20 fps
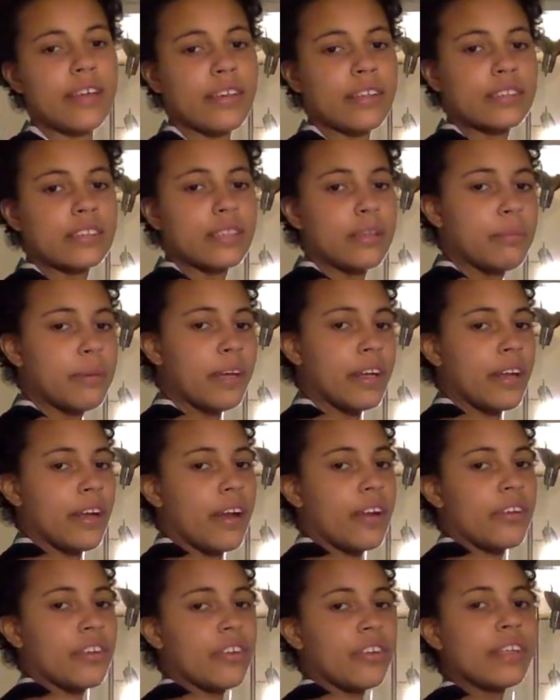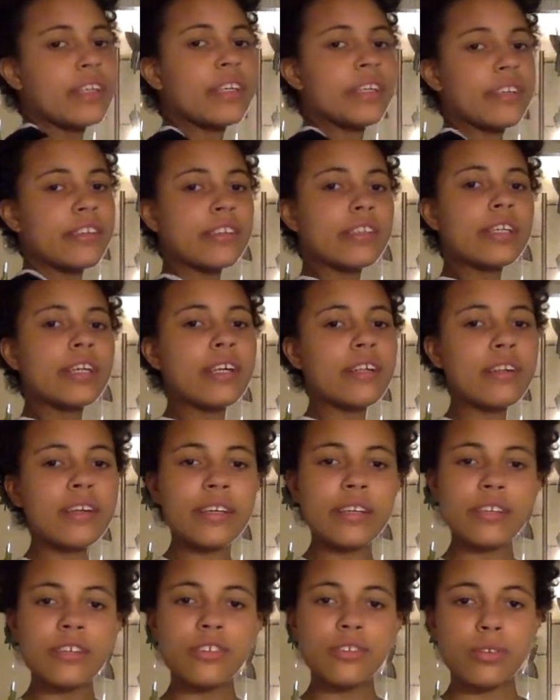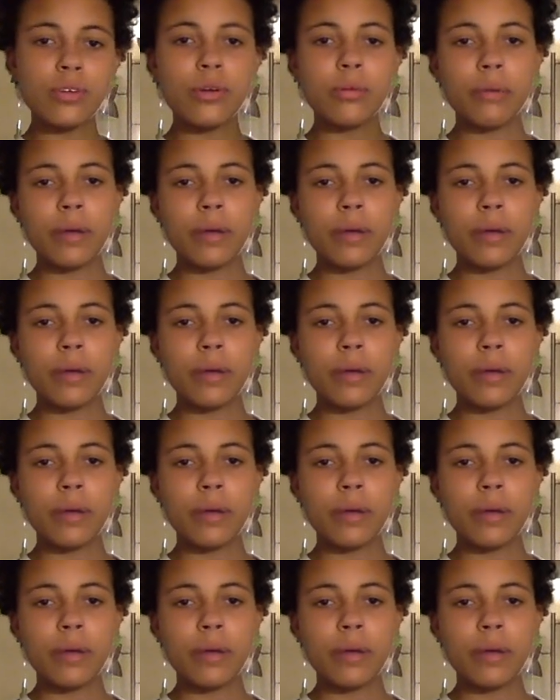You can see a bit under here, like usual,